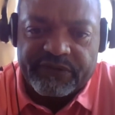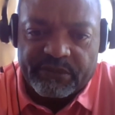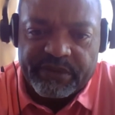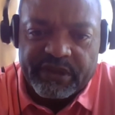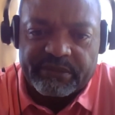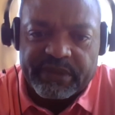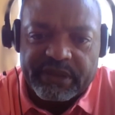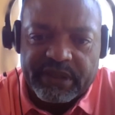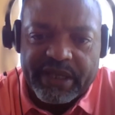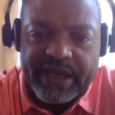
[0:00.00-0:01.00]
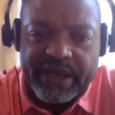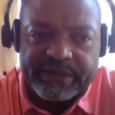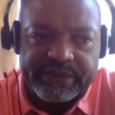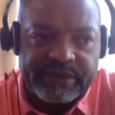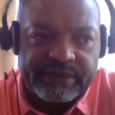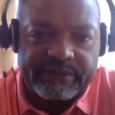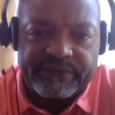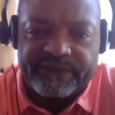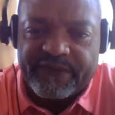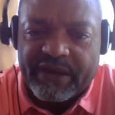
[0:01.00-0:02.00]
from him in the last
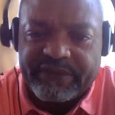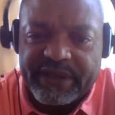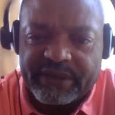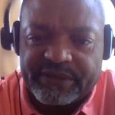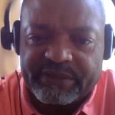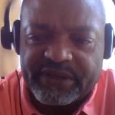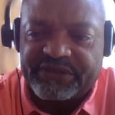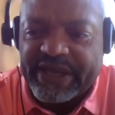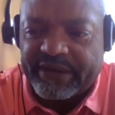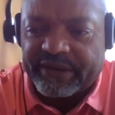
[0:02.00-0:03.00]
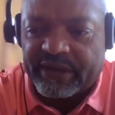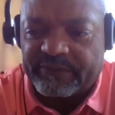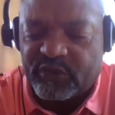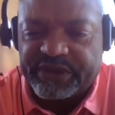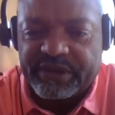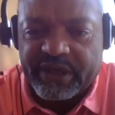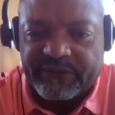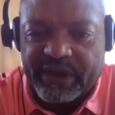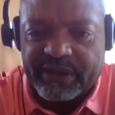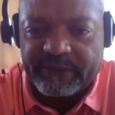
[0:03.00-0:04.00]
five days since yeah, Saturday. What's today?
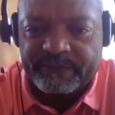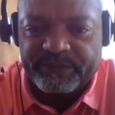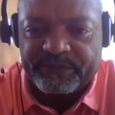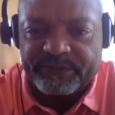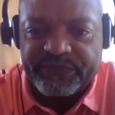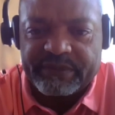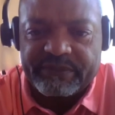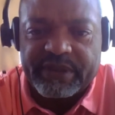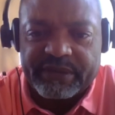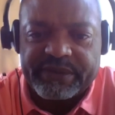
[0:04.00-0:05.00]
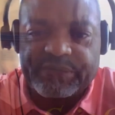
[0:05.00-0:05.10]
Friday. Yeah, yeah,